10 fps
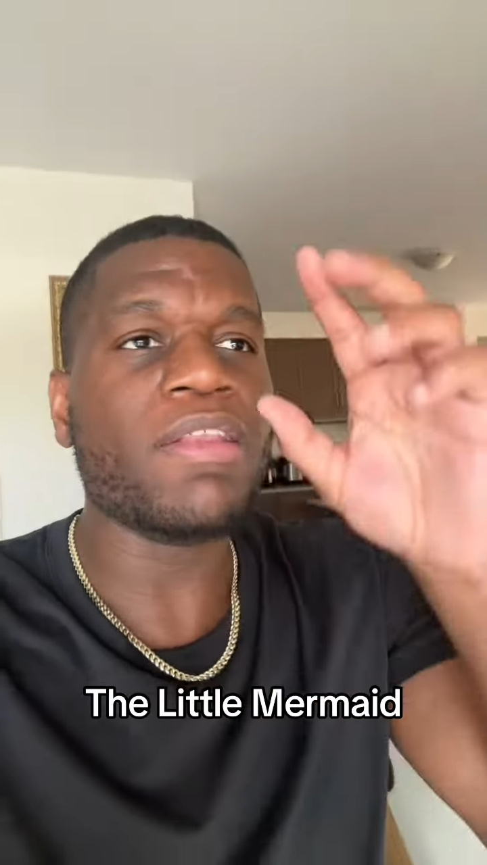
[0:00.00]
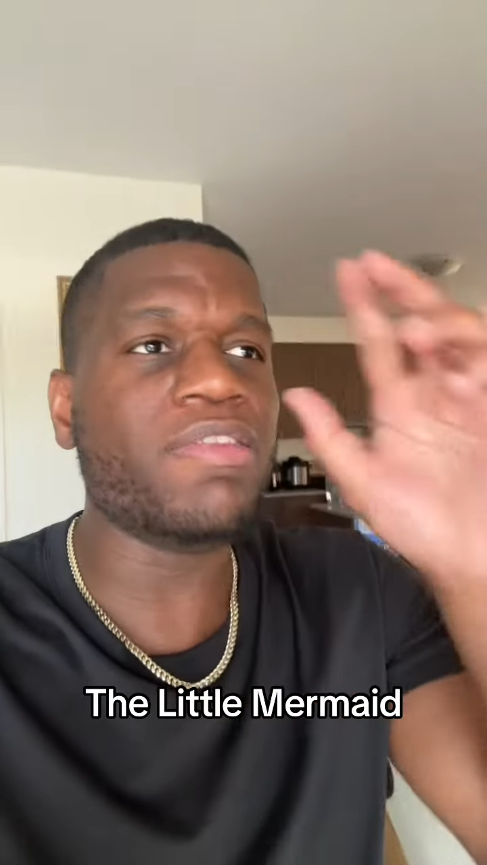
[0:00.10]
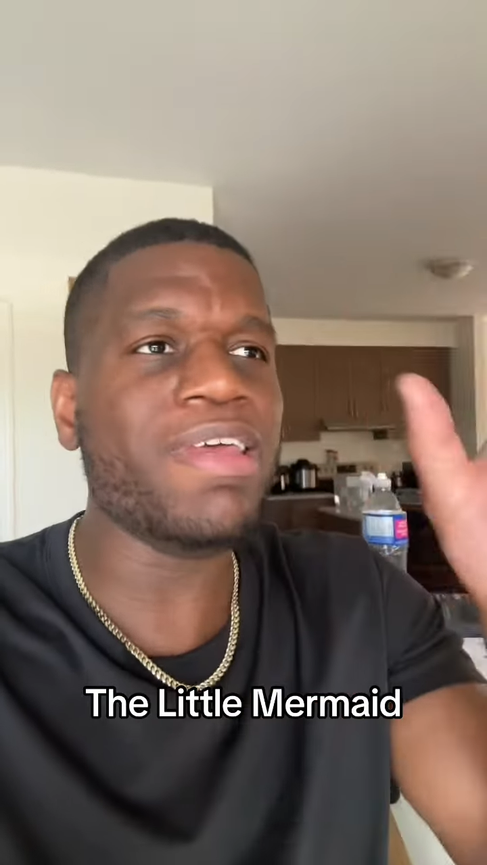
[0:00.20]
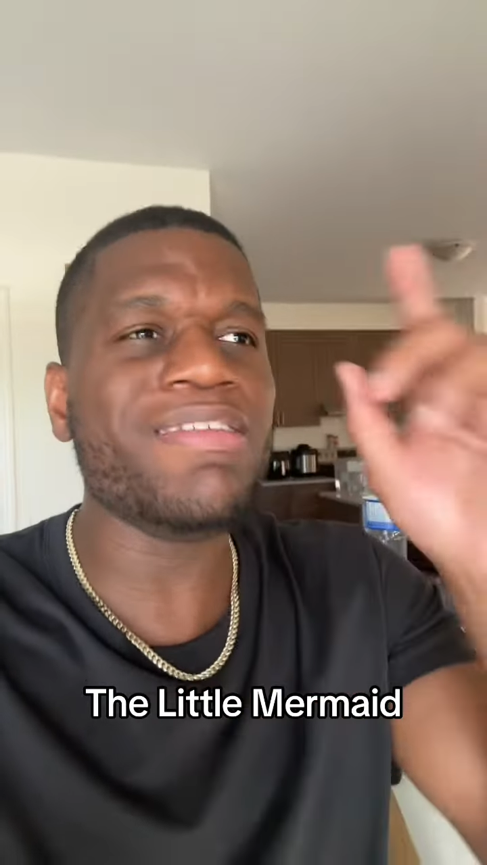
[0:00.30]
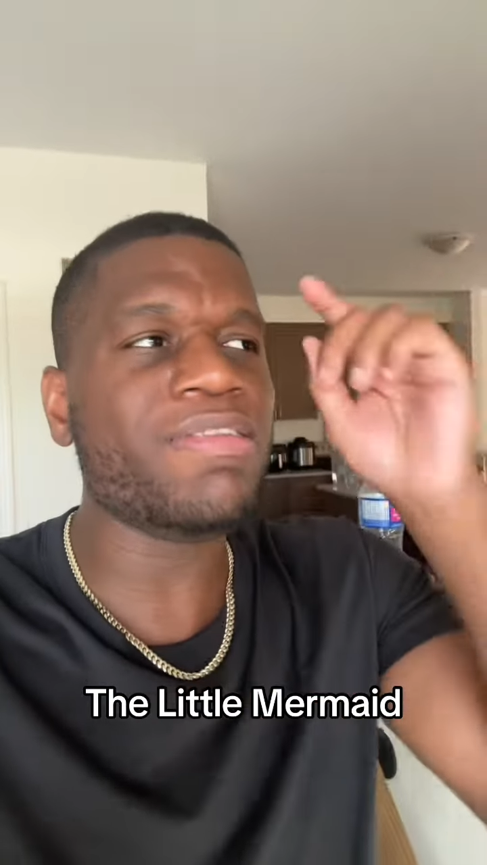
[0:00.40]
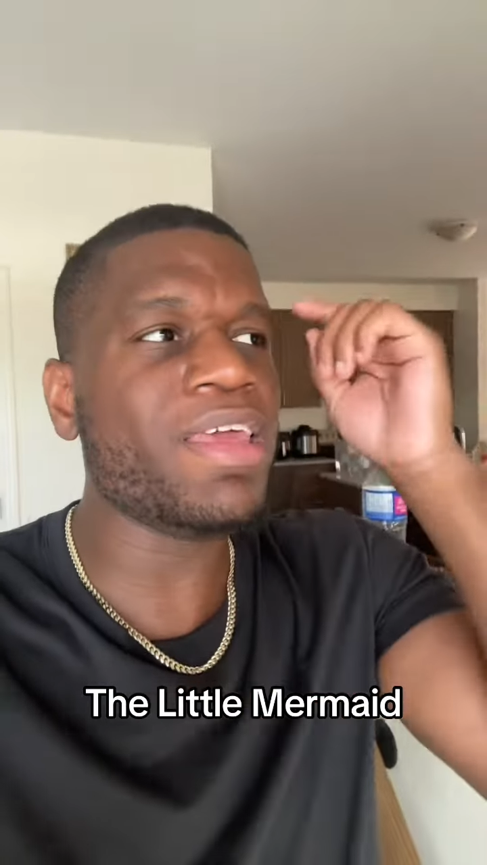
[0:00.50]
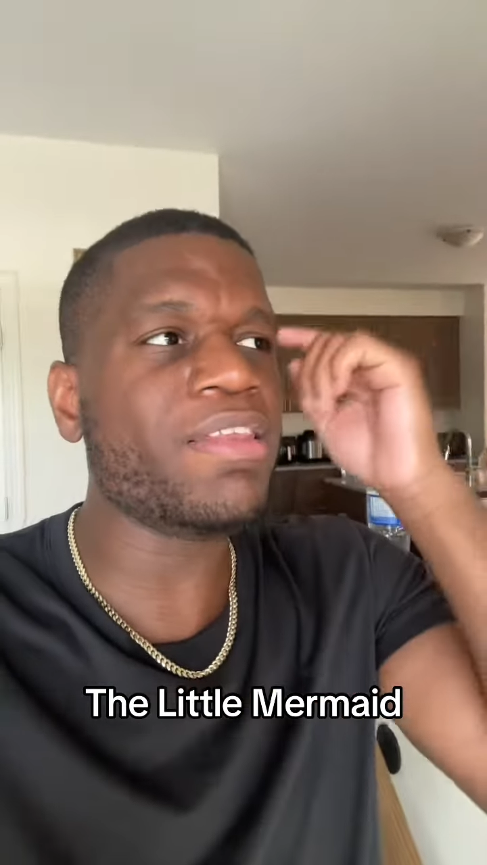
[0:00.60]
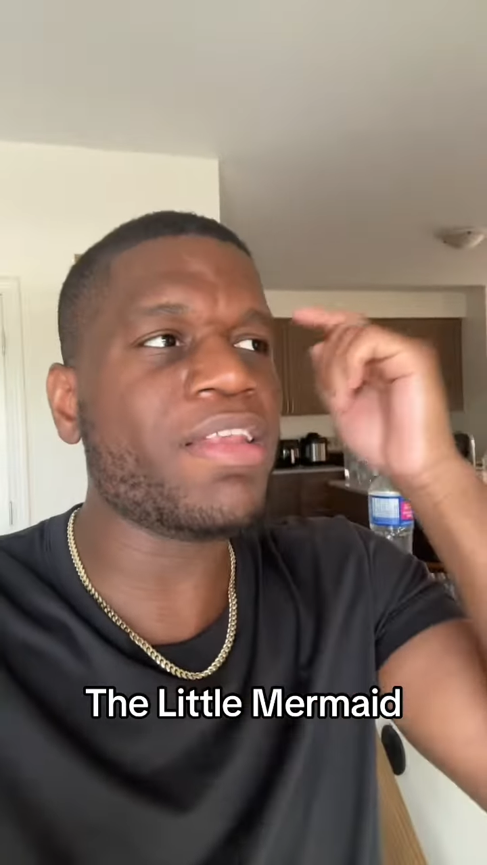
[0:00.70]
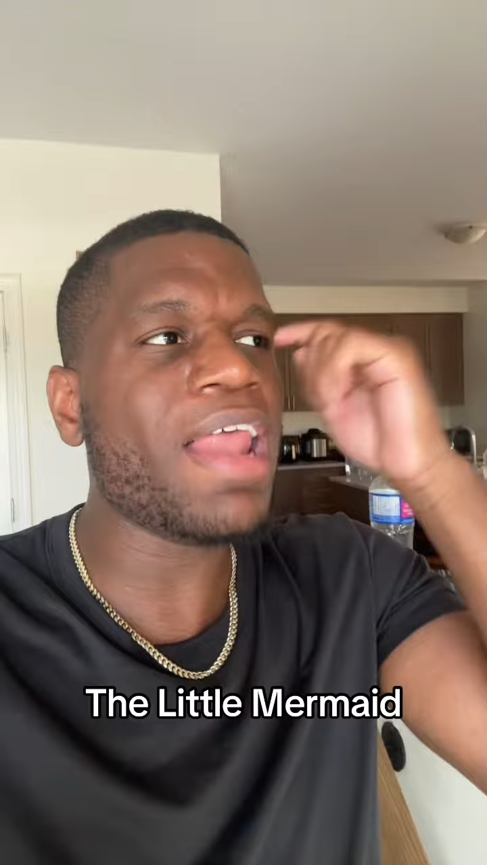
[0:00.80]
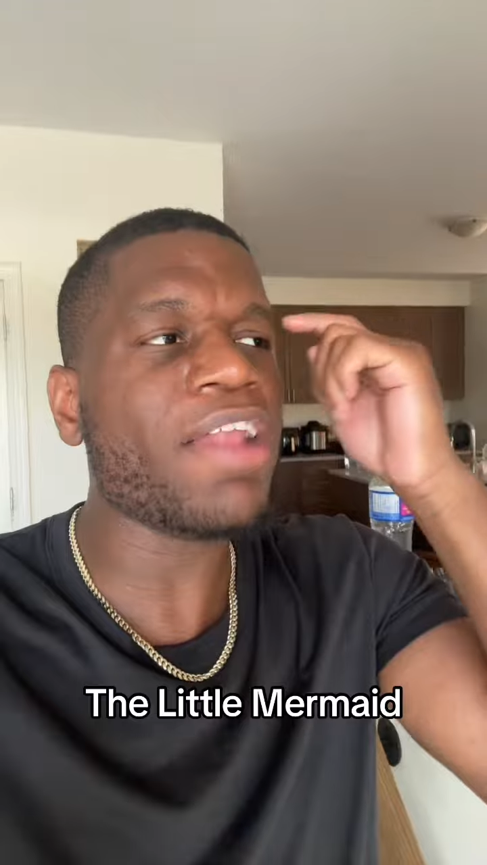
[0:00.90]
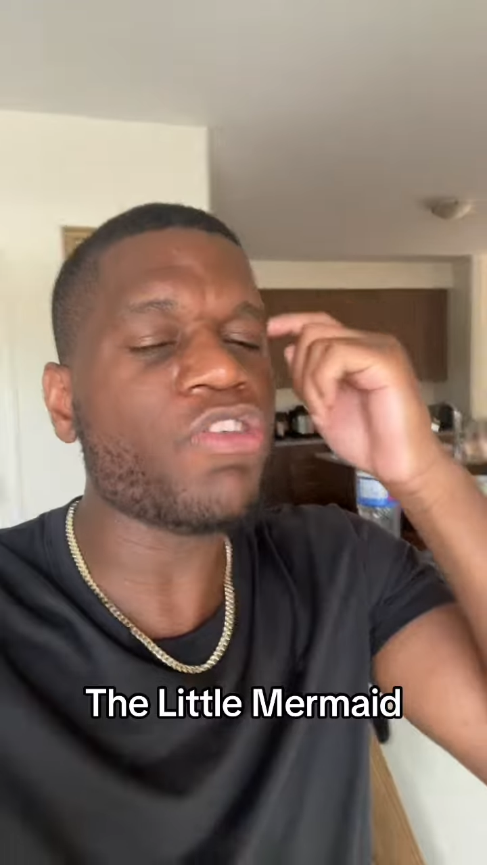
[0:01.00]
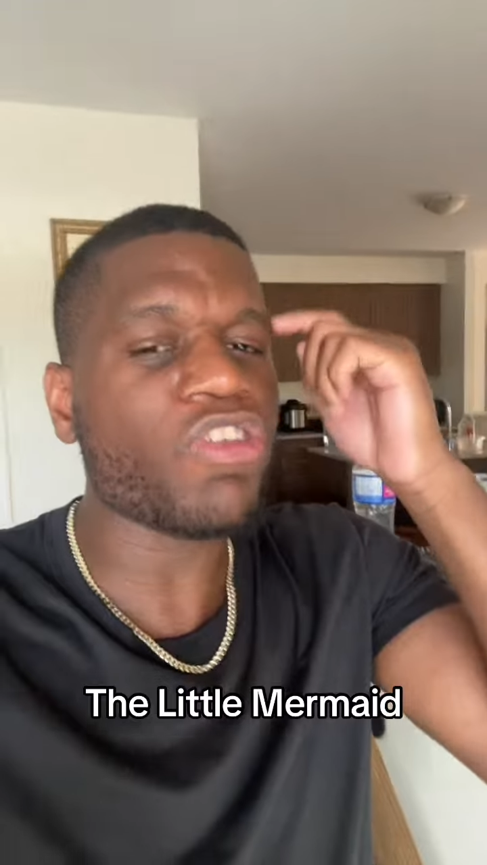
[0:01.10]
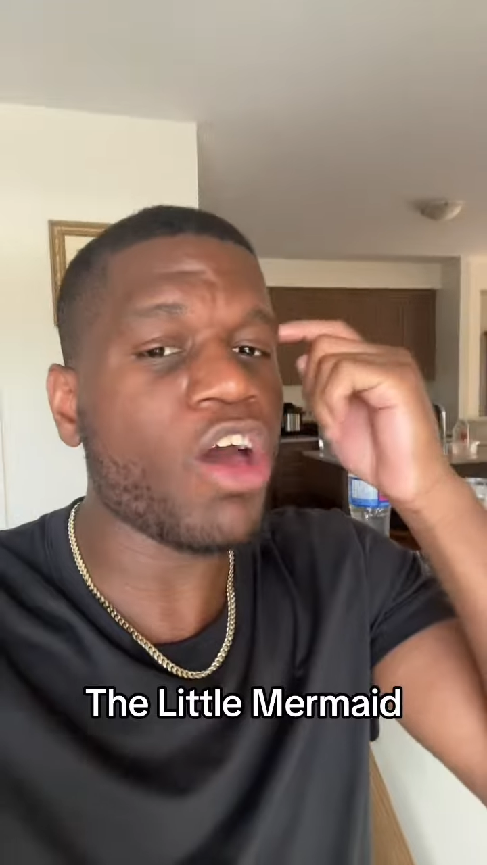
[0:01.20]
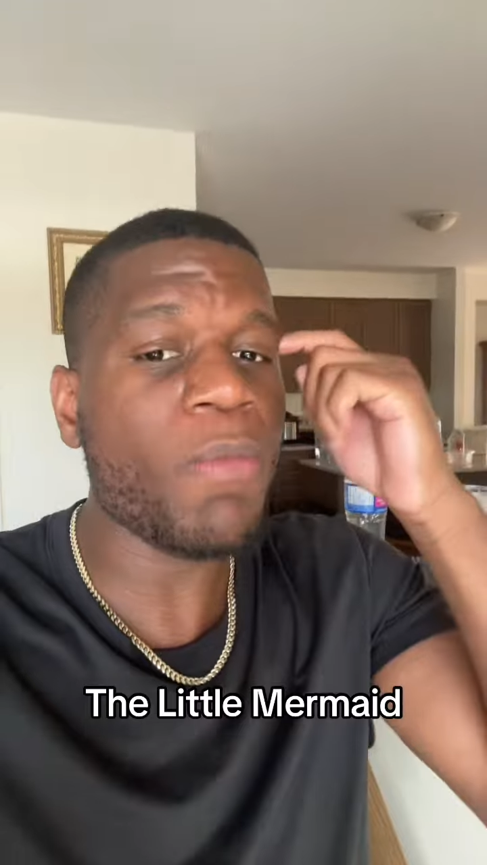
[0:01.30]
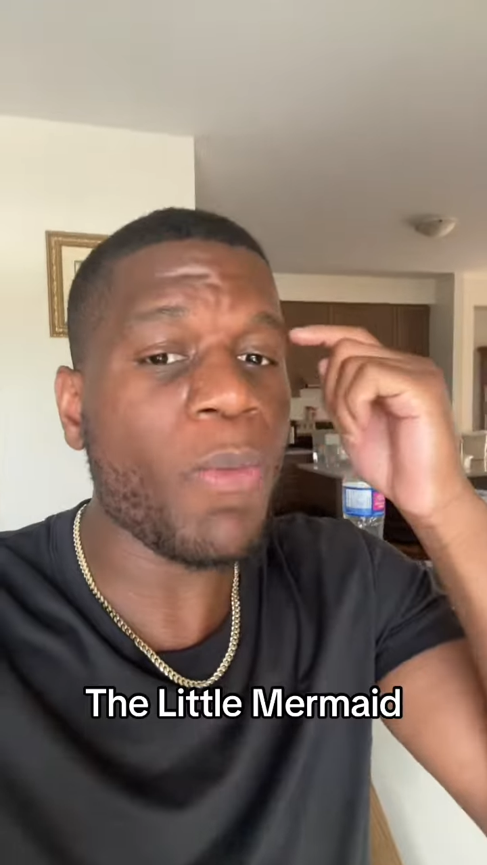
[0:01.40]
Disney did not
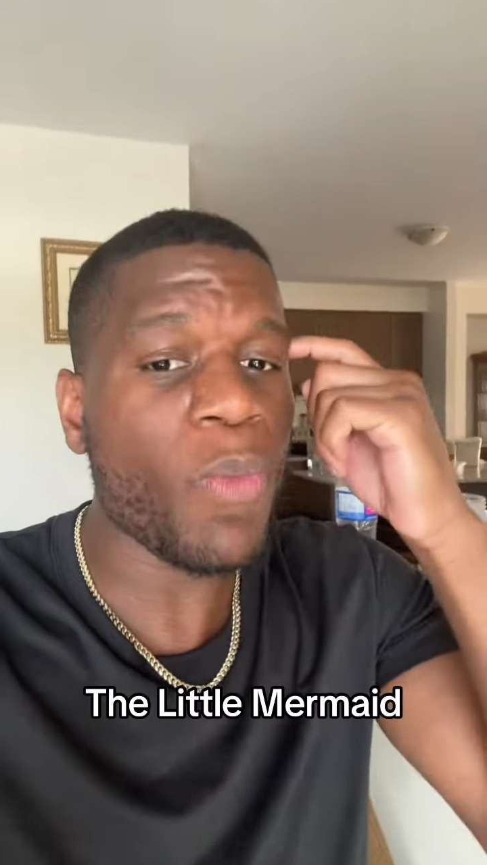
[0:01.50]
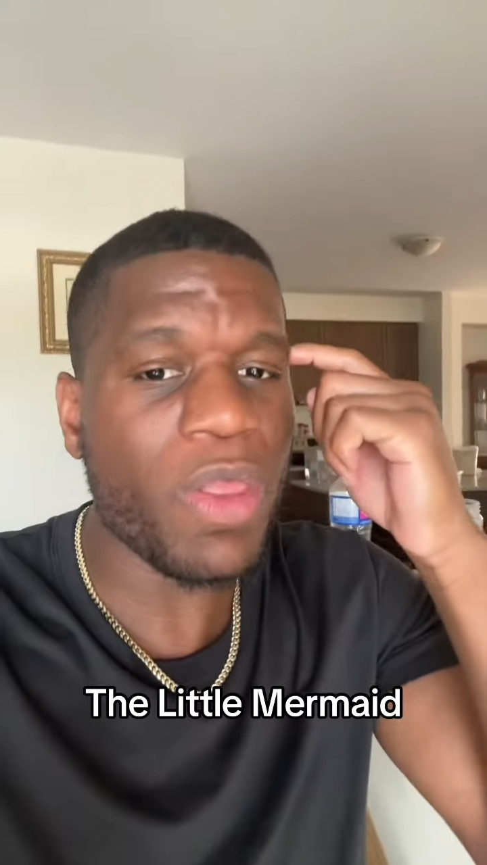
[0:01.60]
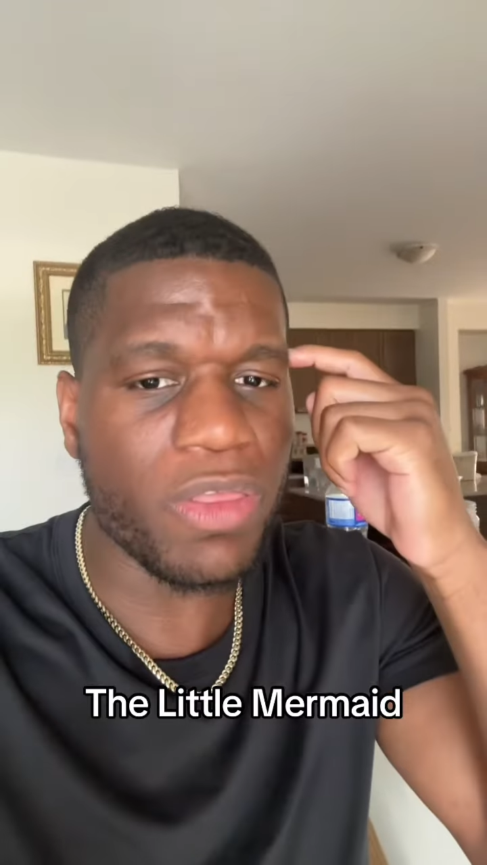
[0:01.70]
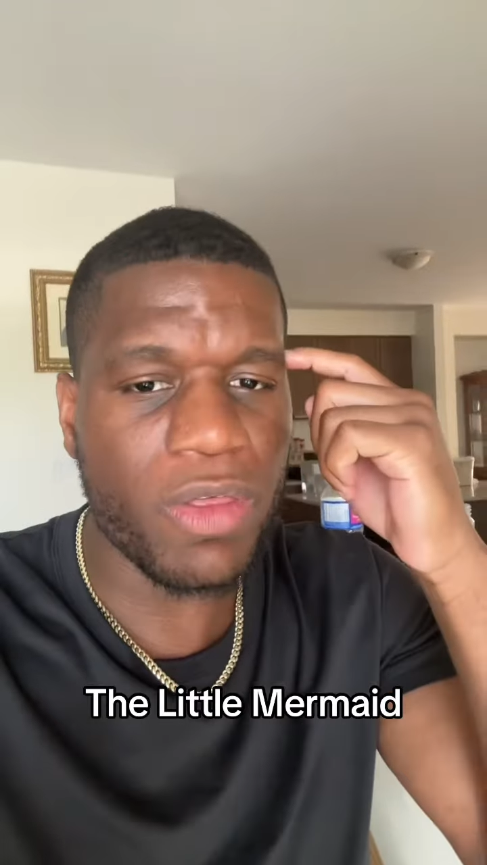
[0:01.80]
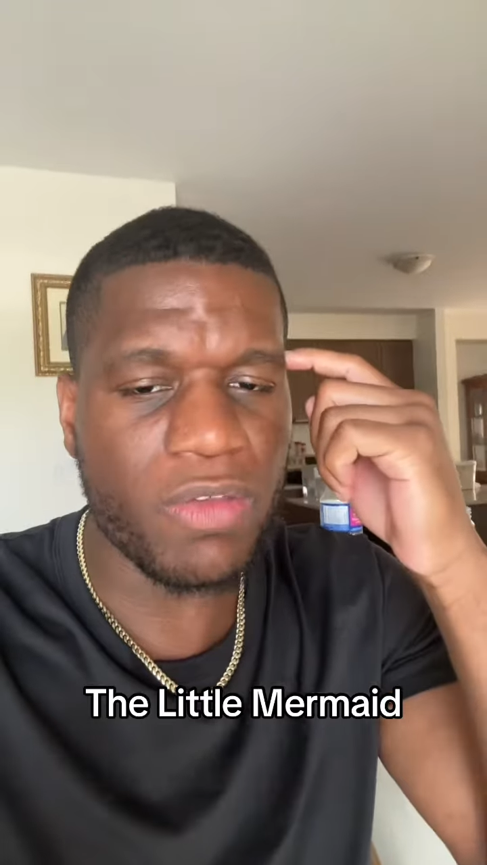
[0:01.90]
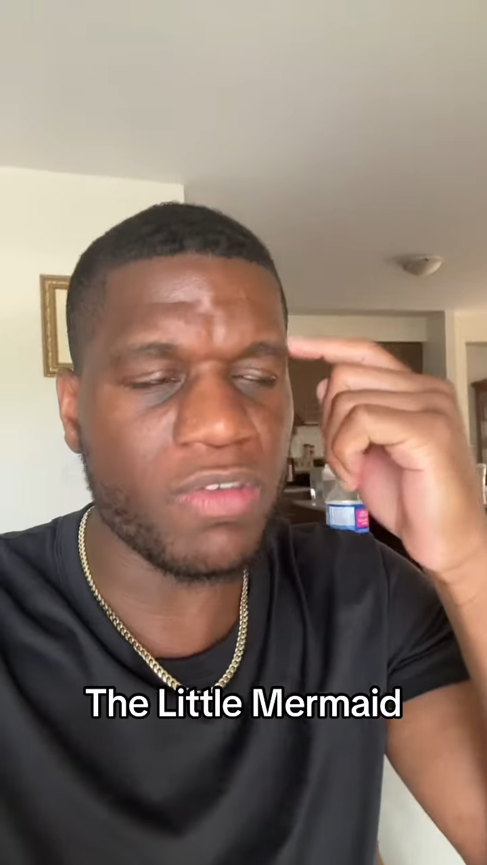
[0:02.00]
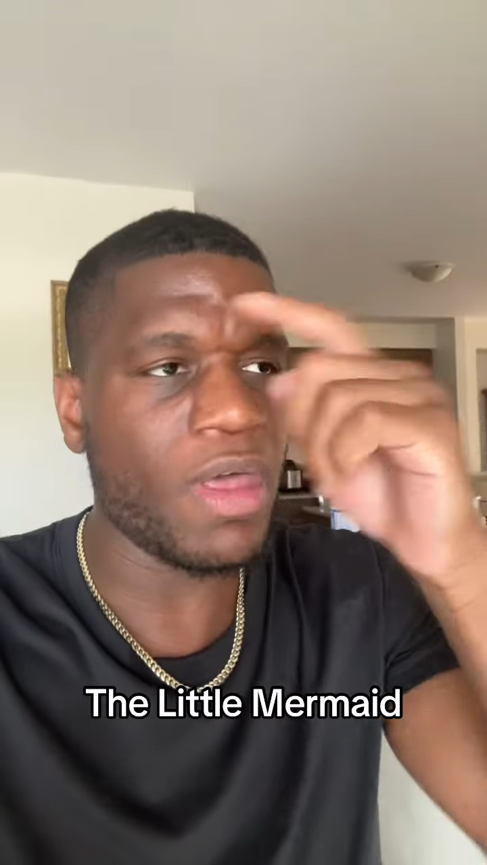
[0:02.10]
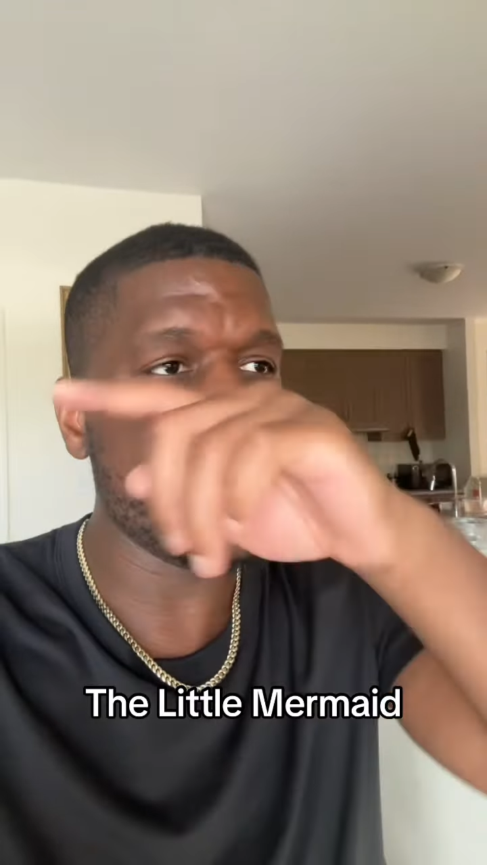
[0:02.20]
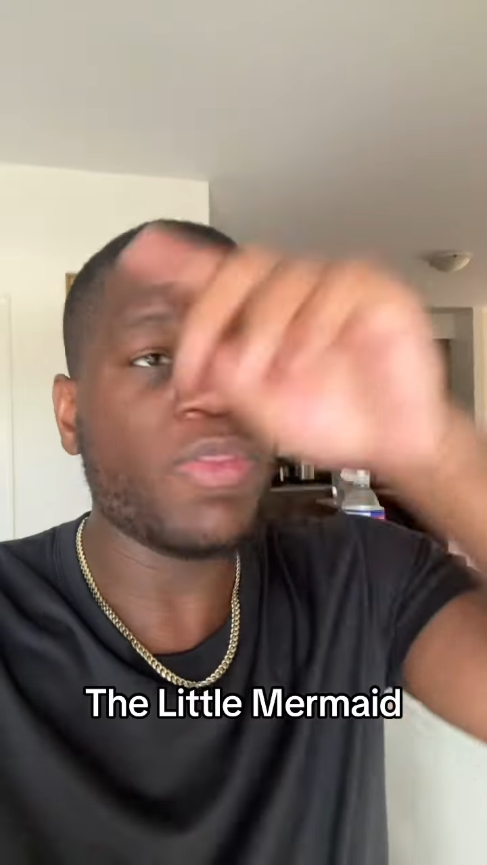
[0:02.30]
just come up with this.